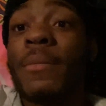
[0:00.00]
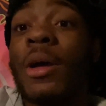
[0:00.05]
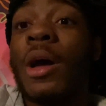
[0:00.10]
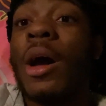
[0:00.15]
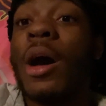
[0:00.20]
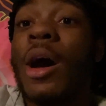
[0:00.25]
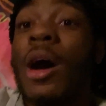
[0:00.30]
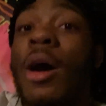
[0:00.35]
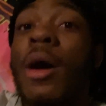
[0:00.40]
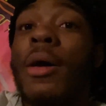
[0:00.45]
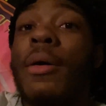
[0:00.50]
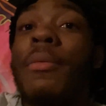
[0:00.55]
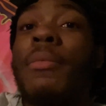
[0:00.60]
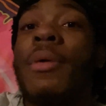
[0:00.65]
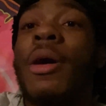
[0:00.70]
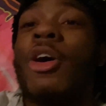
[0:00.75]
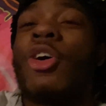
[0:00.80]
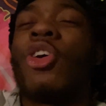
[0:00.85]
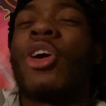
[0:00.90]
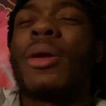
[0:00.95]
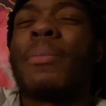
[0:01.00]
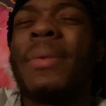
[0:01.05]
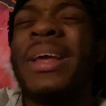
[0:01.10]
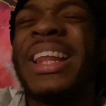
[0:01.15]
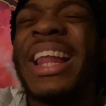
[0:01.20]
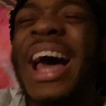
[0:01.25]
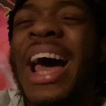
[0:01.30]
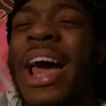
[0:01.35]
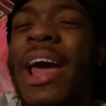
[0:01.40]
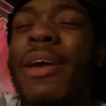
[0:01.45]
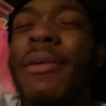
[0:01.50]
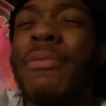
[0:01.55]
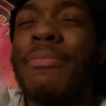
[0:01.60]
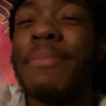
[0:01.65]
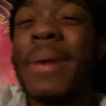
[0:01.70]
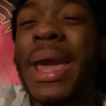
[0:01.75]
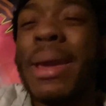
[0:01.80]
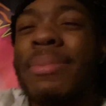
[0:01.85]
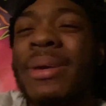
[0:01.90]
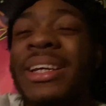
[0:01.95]
um, I'm gonna be live
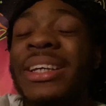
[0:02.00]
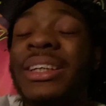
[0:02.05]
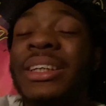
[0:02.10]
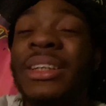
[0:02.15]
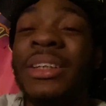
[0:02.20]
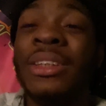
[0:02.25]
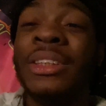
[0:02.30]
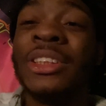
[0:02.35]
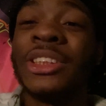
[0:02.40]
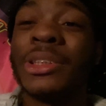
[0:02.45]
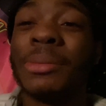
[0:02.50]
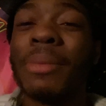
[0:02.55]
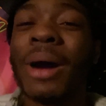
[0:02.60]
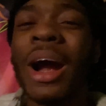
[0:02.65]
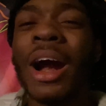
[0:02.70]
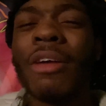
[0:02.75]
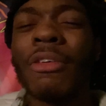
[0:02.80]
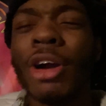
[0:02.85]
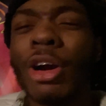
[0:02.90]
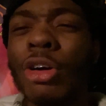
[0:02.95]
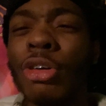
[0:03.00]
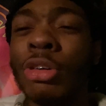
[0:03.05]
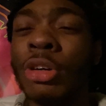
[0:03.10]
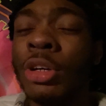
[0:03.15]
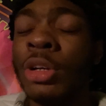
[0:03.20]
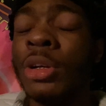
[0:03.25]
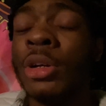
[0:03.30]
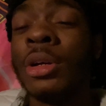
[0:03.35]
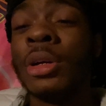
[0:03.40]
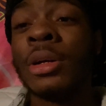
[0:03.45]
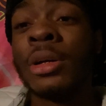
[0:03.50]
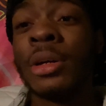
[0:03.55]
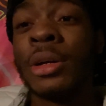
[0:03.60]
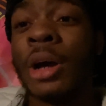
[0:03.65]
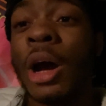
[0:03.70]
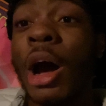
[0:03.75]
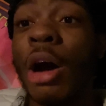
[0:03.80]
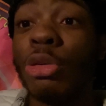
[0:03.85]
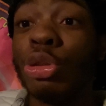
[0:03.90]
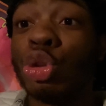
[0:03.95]
maybe tomorrow
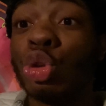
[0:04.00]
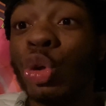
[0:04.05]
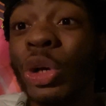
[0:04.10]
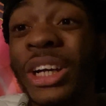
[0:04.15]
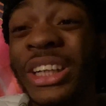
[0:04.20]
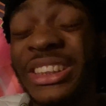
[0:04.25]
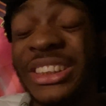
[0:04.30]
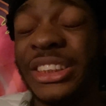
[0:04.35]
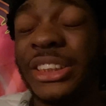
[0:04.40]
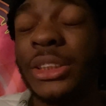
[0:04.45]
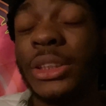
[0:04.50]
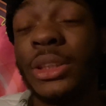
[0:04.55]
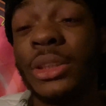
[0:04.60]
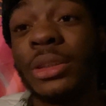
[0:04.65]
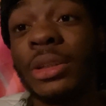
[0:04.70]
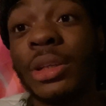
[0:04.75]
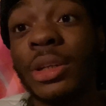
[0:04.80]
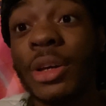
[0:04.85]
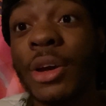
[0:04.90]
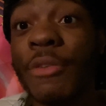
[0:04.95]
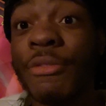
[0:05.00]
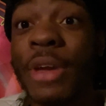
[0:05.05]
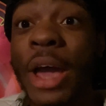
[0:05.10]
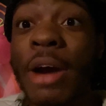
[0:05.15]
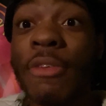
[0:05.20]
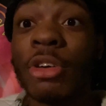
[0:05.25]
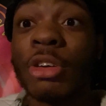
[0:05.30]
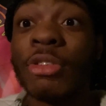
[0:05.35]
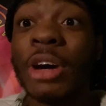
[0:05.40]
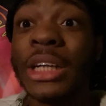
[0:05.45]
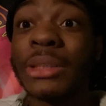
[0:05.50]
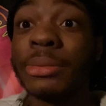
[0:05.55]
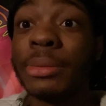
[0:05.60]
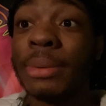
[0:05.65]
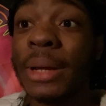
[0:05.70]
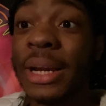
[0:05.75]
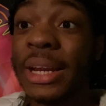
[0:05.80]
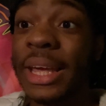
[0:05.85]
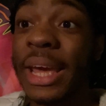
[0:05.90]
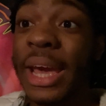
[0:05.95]
on Twitch. If y'all wanna watch me
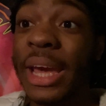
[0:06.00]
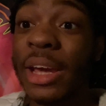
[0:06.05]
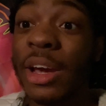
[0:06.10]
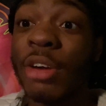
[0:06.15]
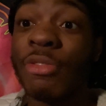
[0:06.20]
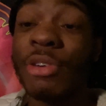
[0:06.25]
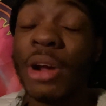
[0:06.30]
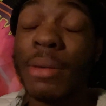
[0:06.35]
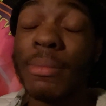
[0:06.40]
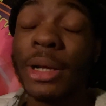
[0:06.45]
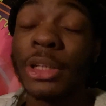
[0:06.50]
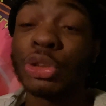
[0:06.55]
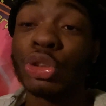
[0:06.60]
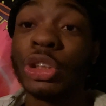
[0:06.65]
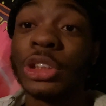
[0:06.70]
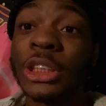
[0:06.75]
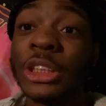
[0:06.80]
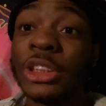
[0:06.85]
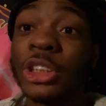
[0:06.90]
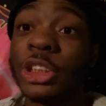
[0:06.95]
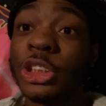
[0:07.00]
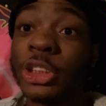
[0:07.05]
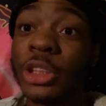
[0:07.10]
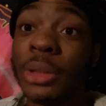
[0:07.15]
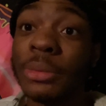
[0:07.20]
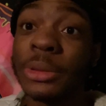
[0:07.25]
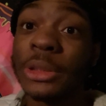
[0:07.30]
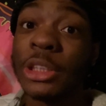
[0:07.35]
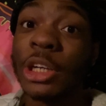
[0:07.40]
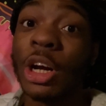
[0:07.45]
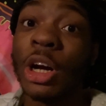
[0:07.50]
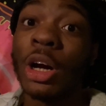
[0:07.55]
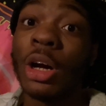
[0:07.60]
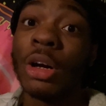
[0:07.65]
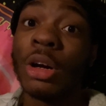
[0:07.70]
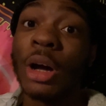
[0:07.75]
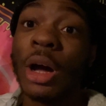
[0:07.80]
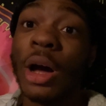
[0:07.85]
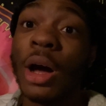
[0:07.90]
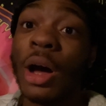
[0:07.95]
play the game, go follow my Twitch in the description,
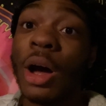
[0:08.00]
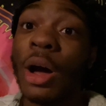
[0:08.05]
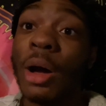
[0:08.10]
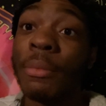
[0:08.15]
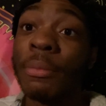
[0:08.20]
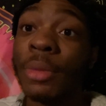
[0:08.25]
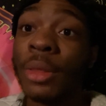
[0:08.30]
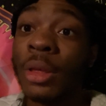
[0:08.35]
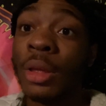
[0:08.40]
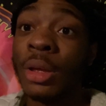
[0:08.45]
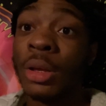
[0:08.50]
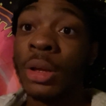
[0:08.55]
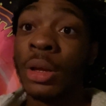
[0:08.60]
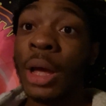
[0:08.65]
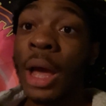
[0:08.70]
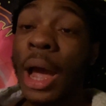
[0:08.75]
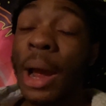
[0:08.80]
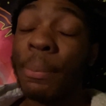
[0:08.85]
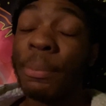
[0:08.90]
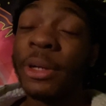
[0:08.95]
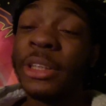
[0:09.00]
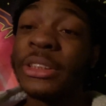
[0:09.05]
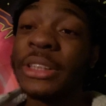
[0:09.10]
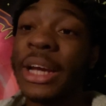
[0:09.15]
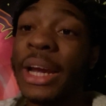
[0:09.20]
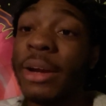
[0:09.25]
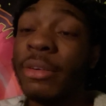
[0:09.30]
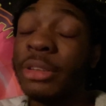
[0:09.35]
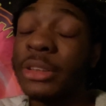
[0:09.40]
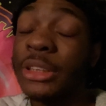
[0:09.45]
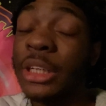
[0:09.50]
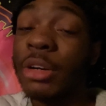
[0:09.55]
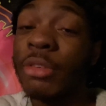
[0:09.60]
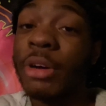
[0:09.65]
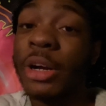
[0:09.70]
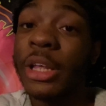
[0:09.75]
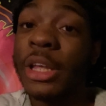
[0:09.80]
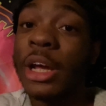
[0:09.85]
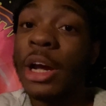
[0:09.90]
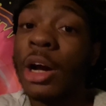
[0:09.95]
y'all. Um, I appreciate every single
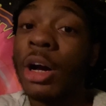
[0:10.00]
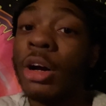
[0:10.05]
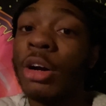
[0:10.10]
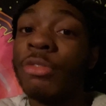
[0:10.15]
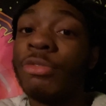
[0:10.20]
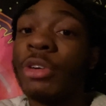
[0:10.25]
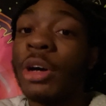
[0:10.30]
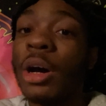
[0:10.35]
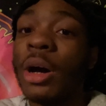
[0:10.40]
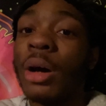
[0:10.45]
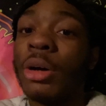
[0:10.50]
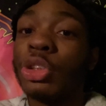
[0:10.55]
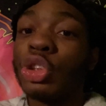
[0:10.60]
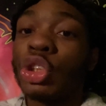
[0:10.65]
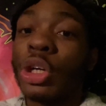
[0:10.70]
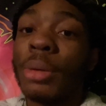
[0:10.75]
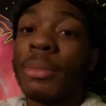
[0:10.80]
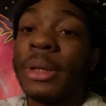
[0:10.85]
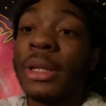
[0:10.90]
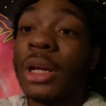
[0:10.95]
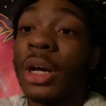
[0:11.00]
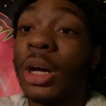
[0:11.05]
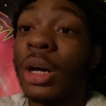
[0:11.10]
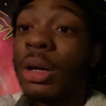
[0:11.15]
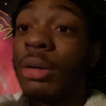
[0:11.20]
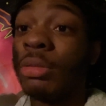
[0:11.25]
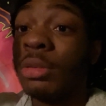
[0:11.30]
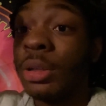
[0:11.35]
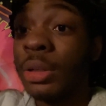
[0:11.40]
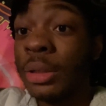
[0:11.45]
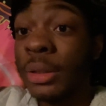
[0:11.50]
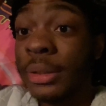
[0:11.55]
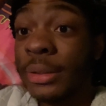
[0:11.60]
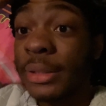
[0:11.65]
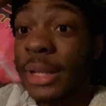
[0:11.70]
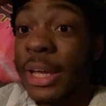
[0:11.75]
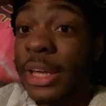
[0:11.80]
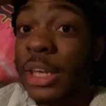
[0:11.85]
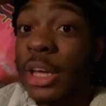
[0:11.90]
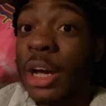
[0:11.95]
one of y'all for uh, showing me love.
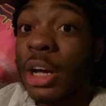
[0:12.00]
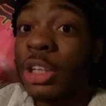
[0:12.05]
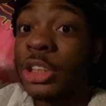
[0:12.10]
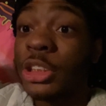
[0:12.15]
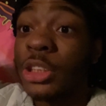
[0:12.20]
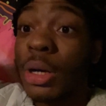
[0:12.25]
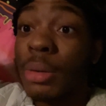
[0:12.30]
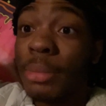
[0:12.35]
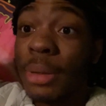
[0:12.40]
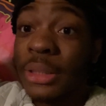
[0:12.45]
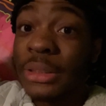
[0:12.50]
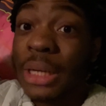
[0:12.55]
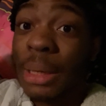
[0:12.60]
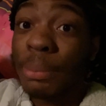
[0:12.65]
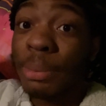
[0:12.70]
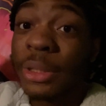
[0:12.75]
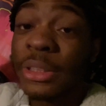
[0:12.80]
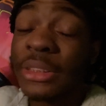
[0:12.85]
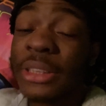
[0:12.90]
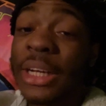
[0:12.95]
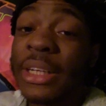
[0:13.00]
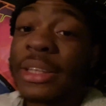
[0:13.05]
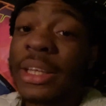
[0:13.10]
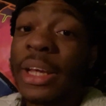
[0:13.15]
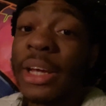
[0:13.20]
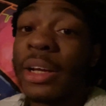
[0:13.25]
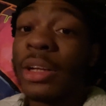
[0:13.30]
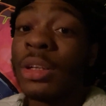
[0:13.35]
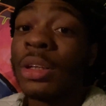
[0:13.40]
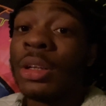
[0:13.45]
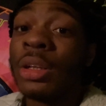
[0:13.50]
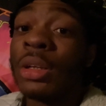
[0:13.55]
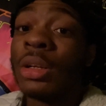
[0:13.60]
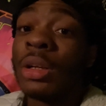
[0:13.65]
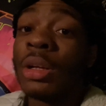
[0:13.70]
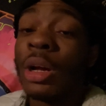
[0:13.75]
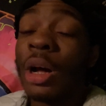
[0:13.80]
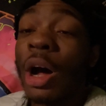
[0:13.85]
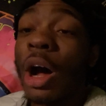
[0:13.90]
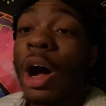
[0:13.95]
Thank y'all so much. I appreciate that.
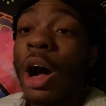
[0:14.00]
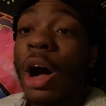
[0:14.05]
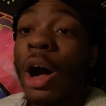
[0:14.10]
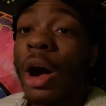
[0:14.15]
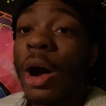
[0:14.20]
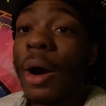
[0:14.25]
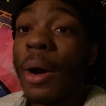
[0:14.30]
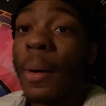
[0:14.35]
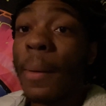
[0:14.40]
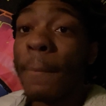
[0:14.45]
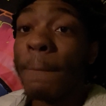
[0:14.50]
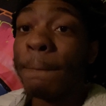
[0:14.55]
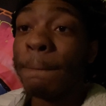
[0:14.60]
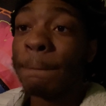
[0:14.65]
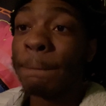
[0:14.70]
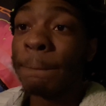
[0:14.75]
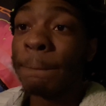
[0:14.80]
Um,